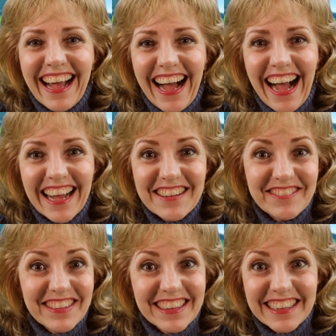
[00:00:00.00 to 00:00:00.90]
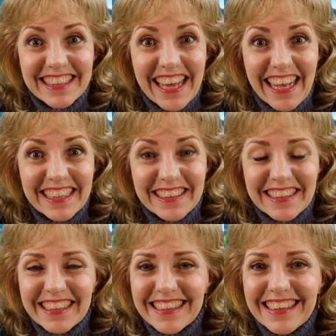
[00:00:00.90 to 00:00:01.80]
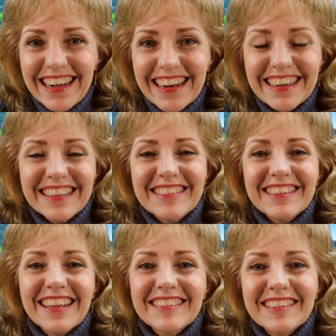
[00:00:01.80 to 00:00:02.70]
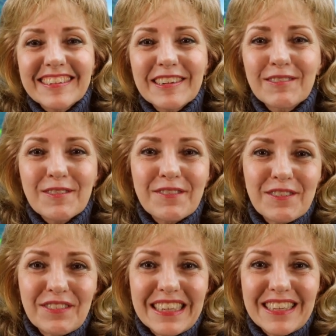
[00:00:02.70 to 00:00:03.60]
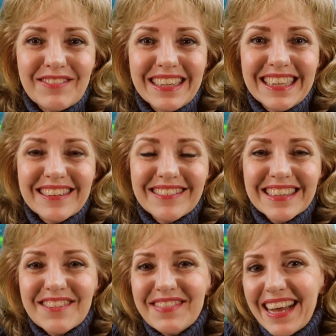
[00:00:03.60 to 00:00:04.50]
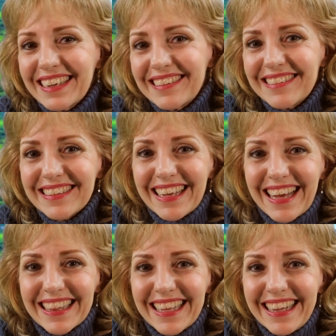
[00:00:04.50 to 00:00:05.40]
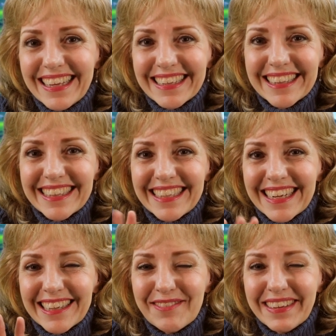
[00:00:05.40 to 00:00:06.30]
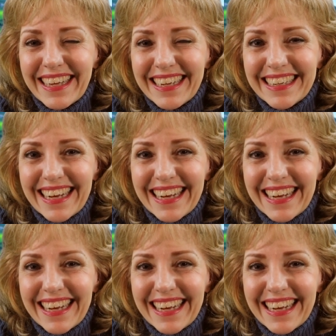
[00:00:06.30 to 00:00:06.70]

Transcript: I'm a little tired. All right, so that's gonna cook for 15 minutes. We'll come back and see how they look. See you in a little bit.